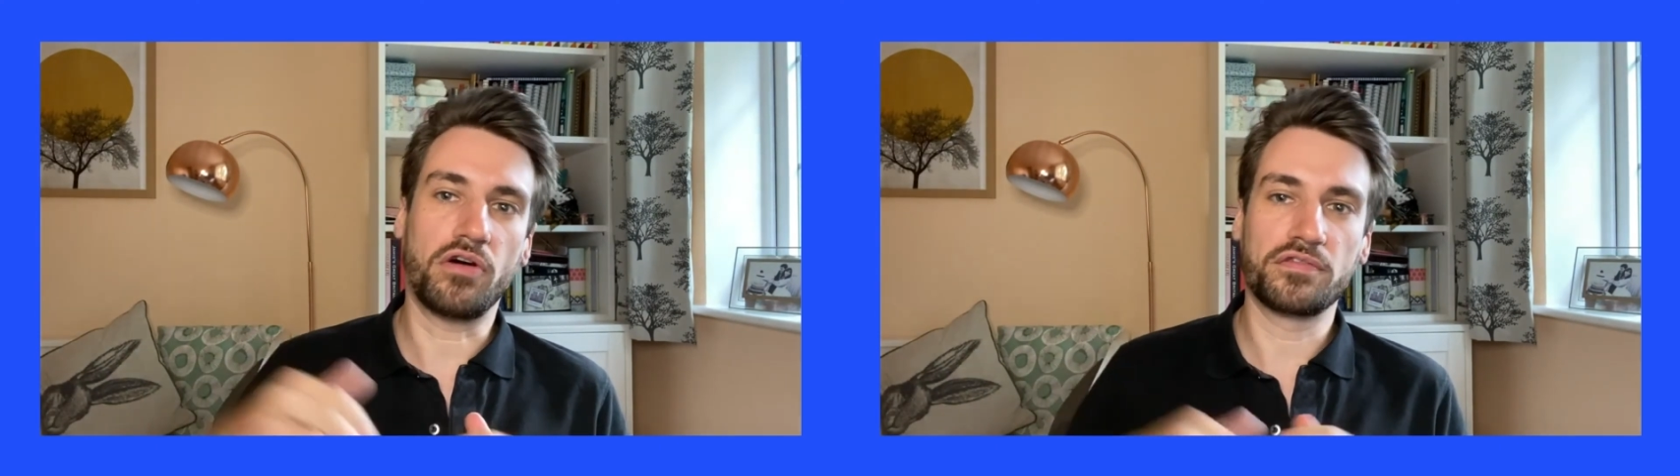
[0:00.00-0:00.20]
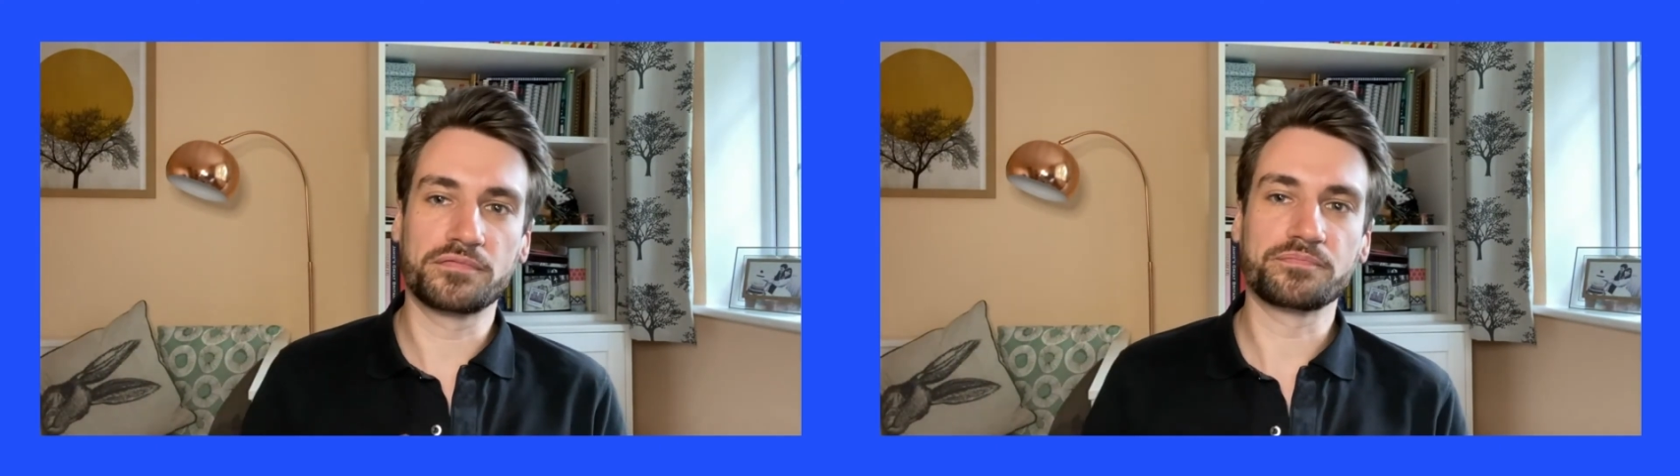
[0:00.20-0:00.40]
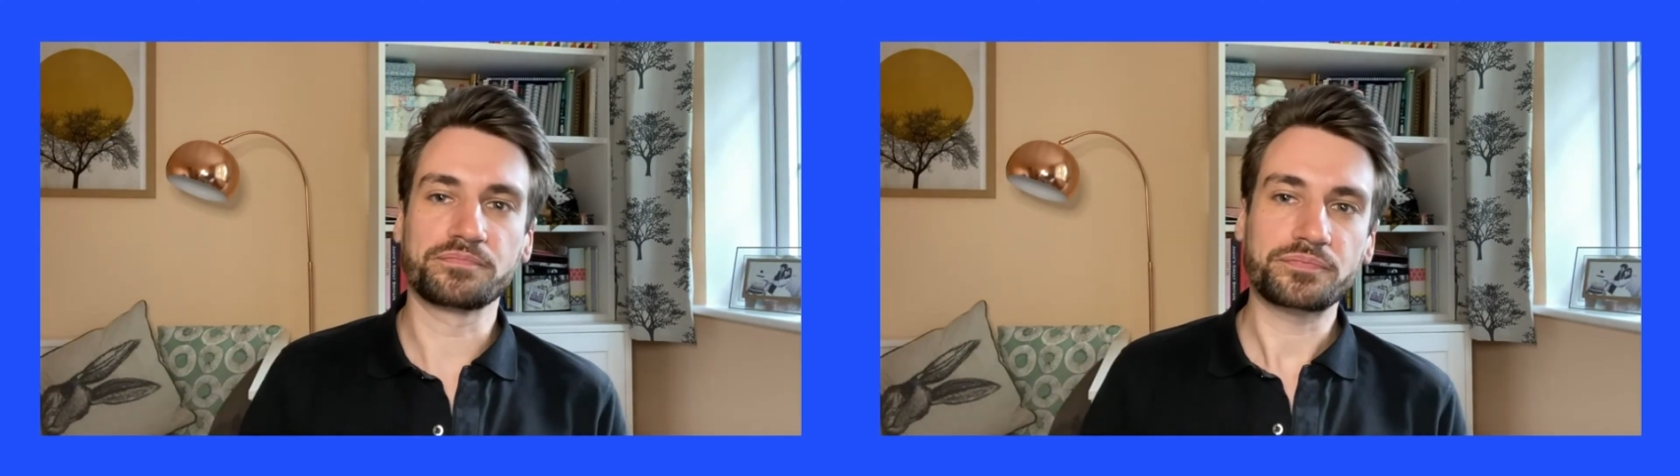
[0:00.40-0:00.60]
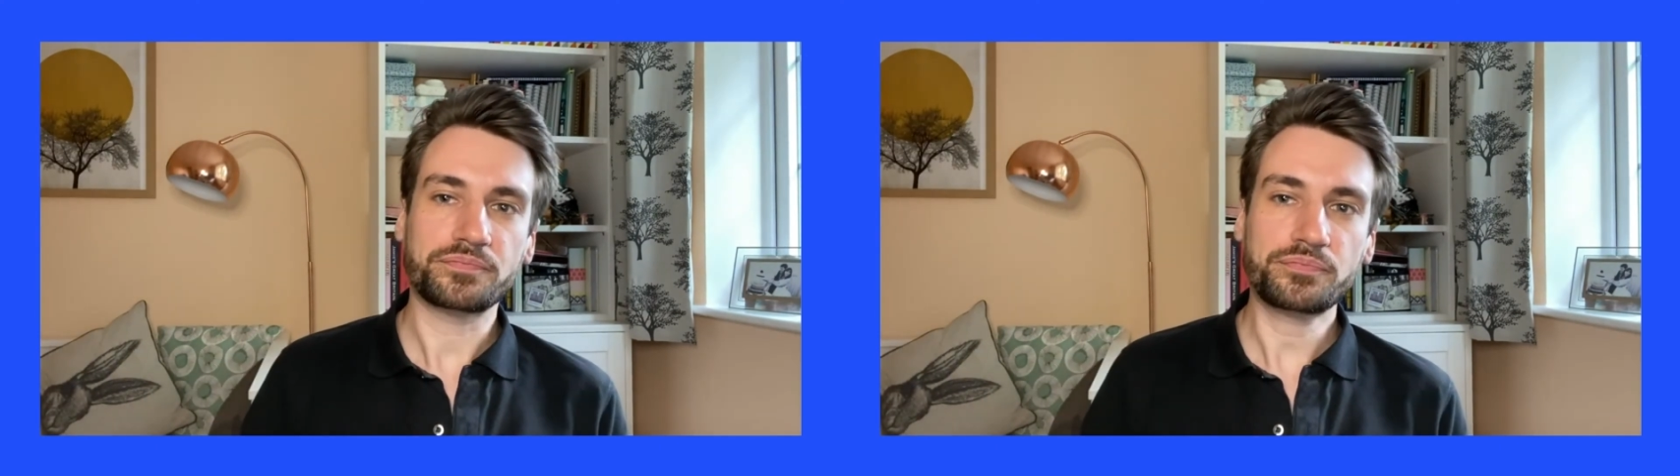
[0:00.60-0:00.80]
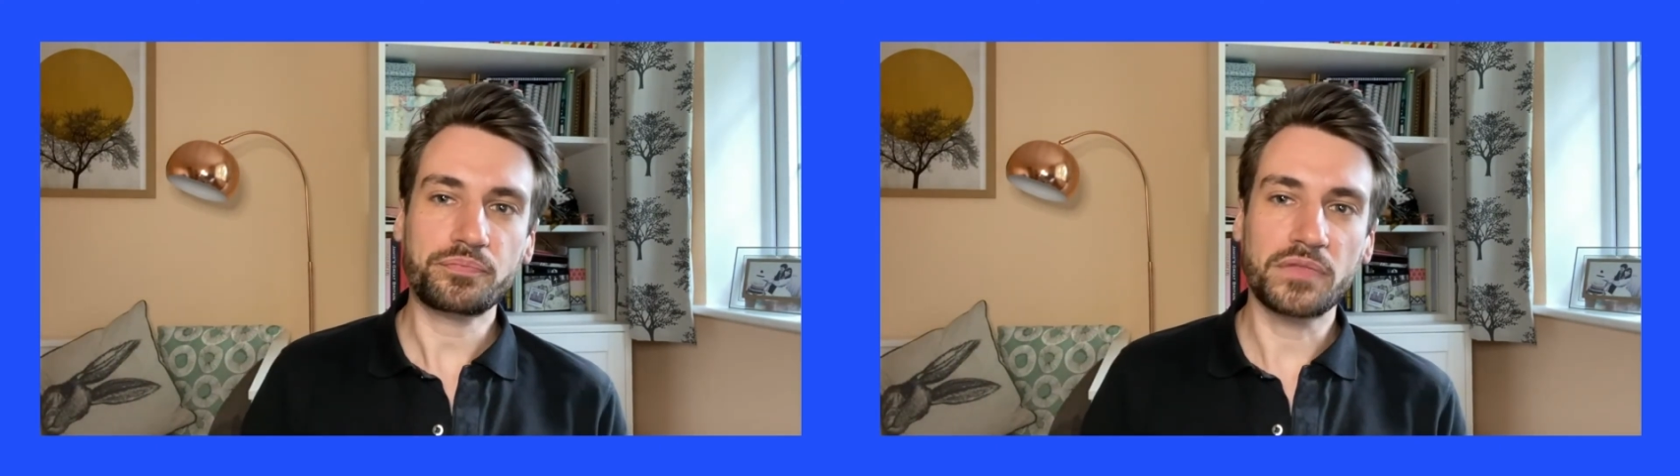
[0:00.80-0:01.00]
off.
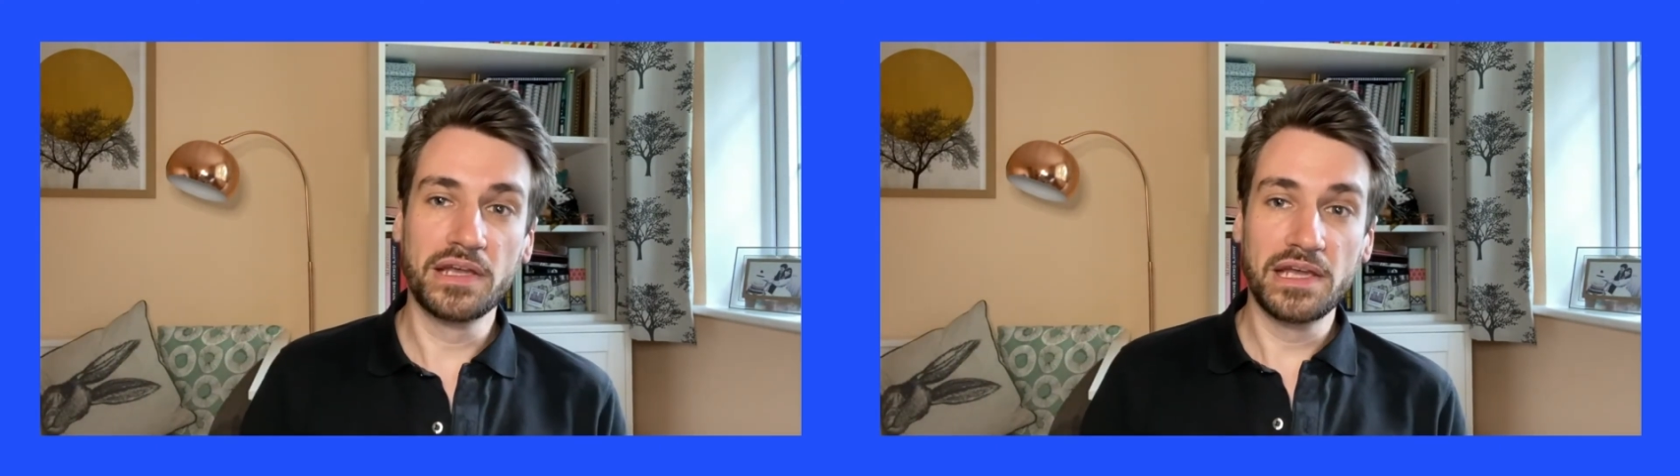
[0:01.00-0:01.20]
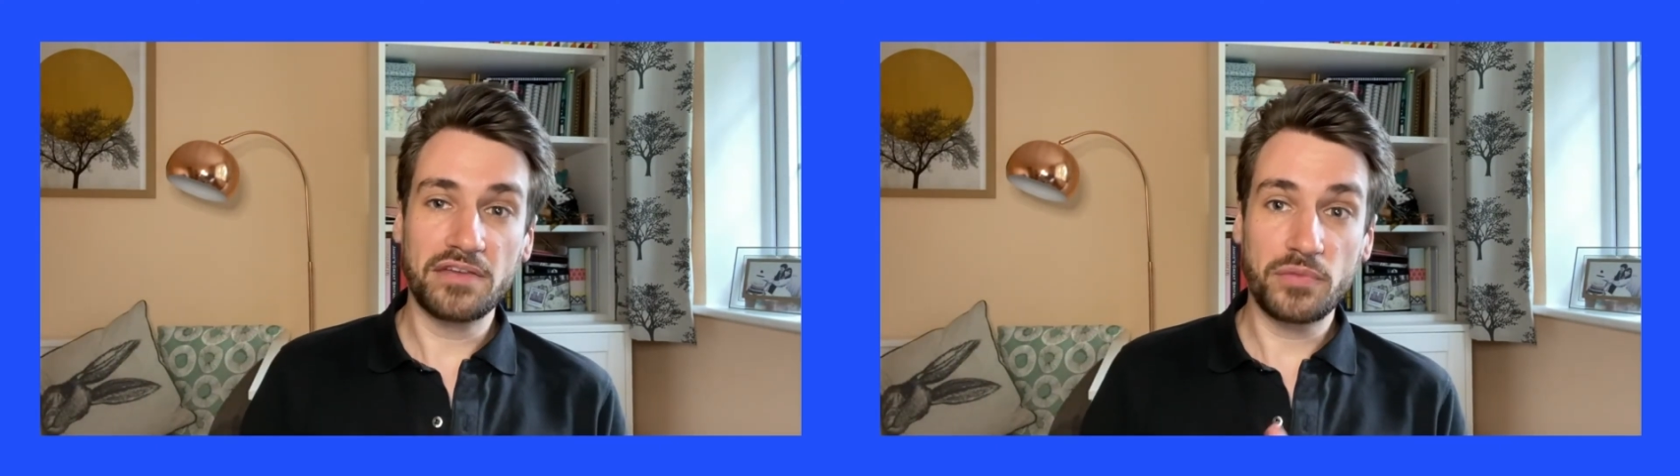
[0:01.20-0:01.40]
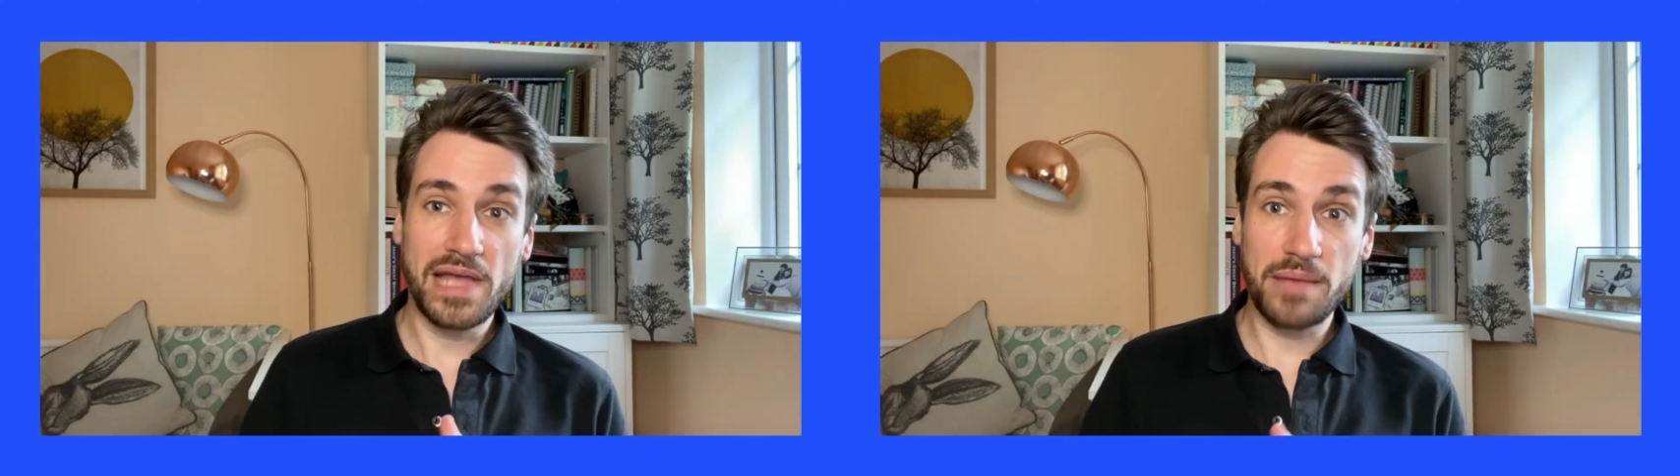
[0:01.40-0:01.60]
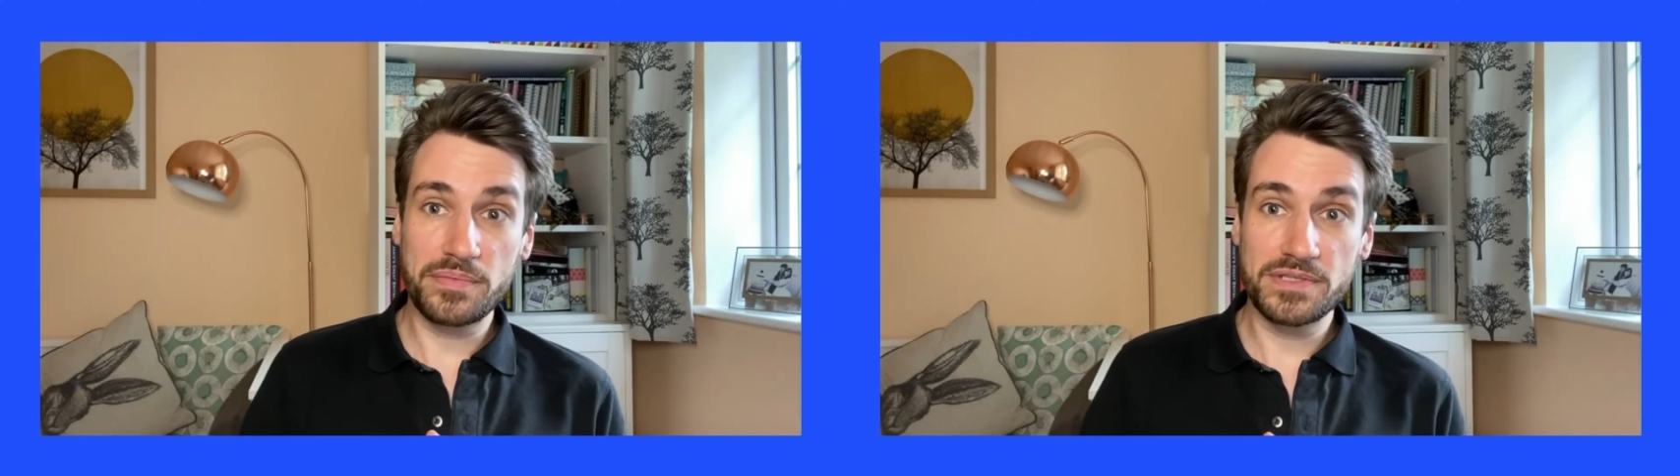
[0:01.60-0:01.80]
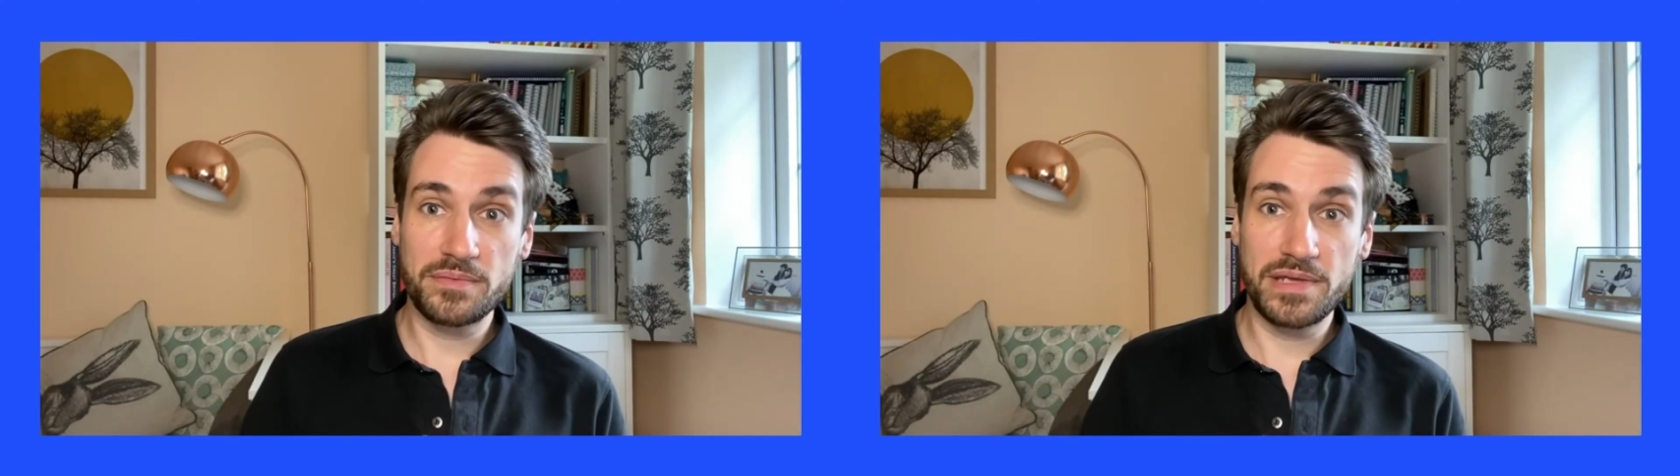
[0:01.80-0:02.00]
If we
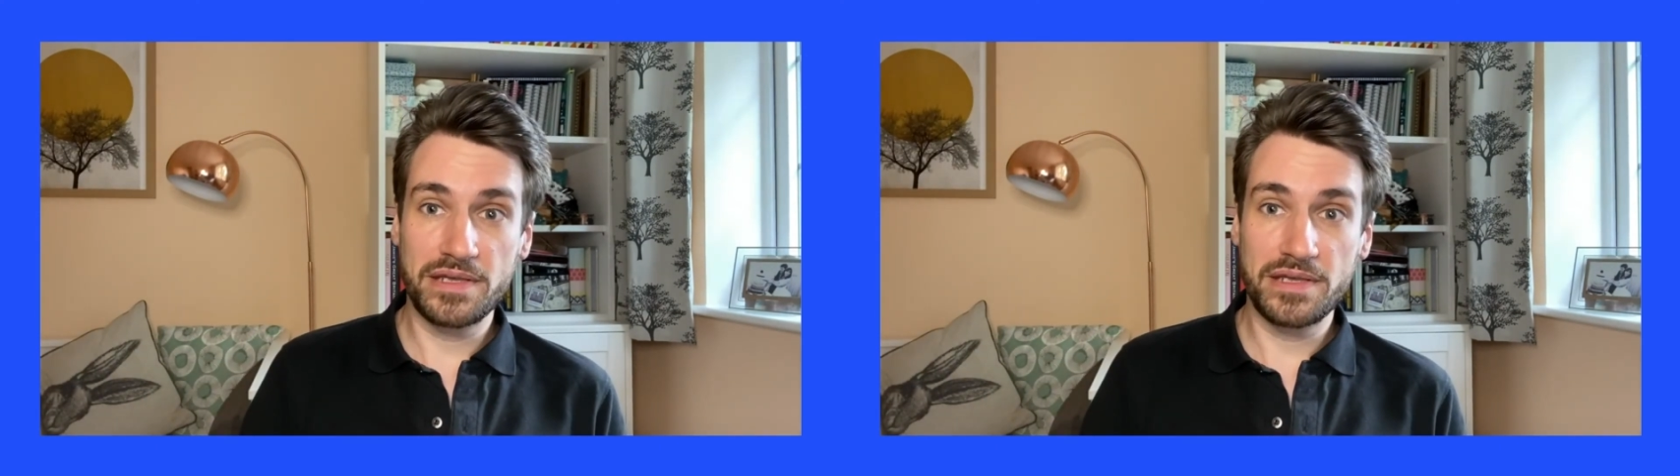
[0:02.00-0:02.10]
happen to be